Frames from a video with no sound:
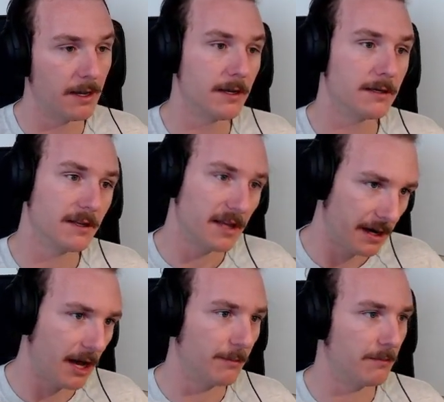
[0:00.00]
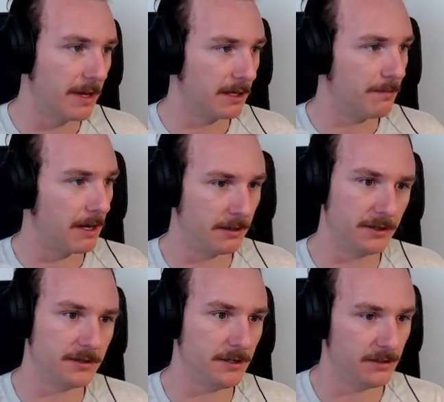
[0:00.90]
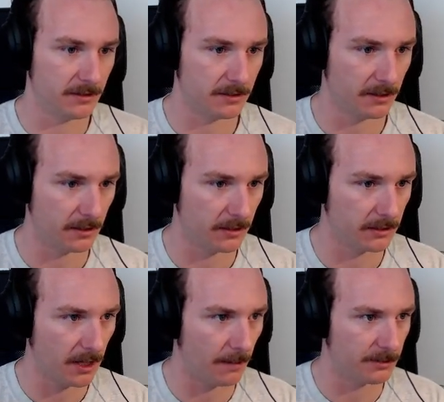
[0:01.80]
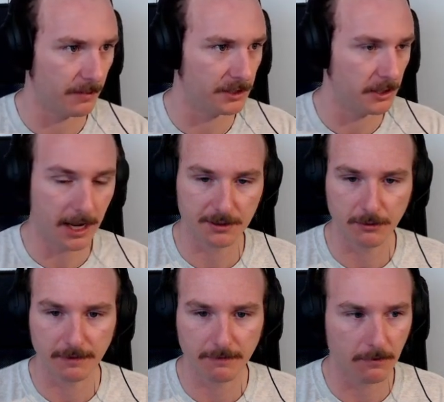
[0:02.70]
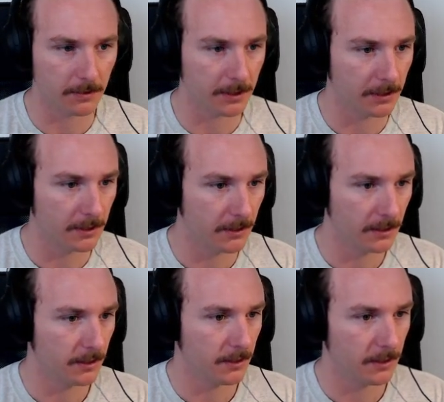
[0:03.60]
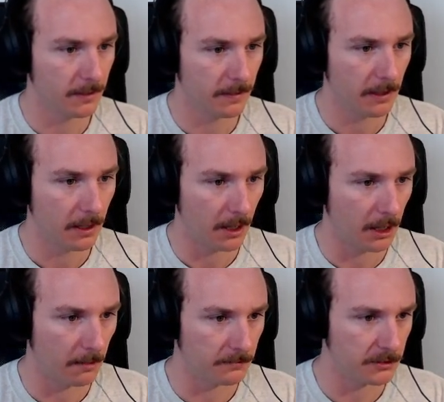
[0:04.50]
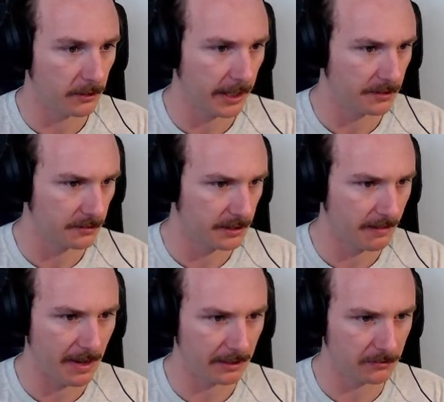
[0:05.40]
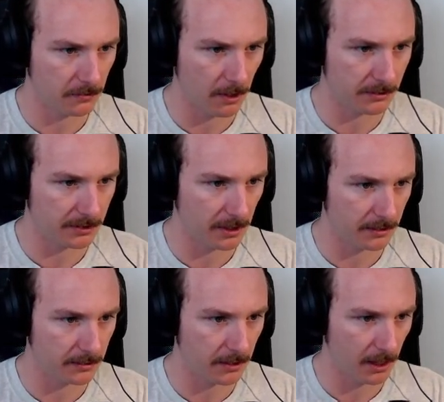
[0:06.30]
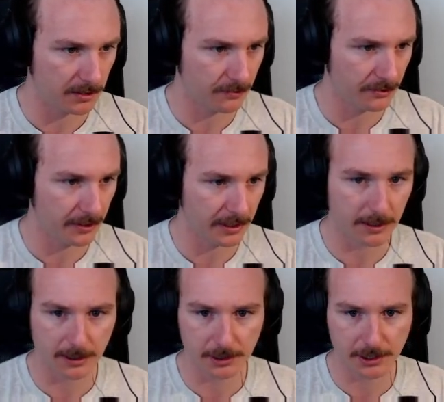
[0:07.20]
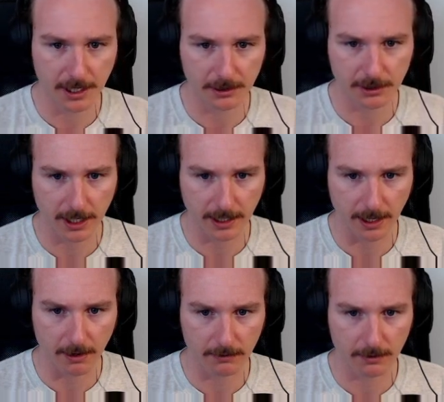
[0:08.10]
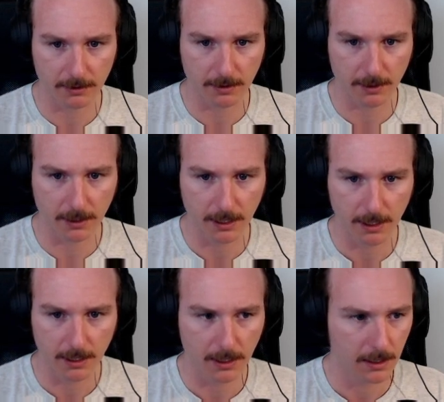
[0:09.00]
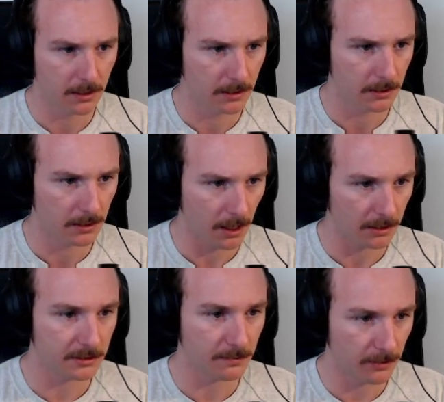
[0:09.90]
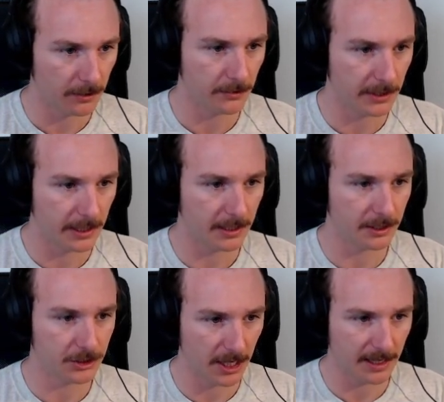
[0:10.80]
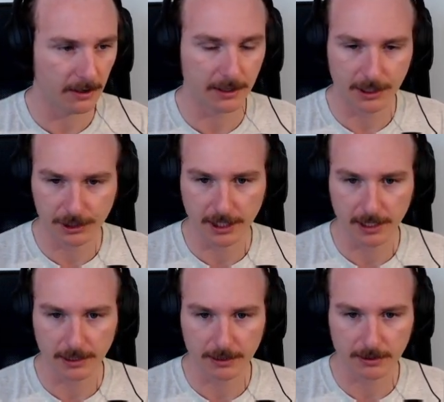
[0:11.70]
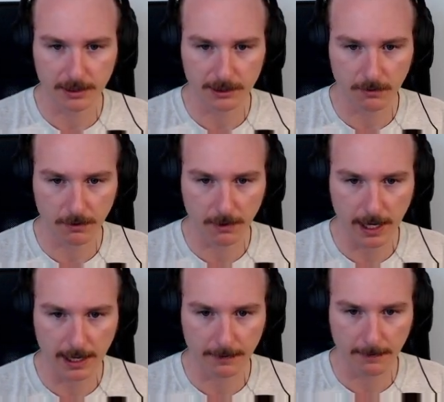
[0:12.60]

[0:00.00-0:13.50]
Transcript: to then help you make better decisions to optimize your ads moving forward. Okay, so to get back to, we're almost done. So cost per unique initiate checkout. Cost per unique checkout initiated is where we're at.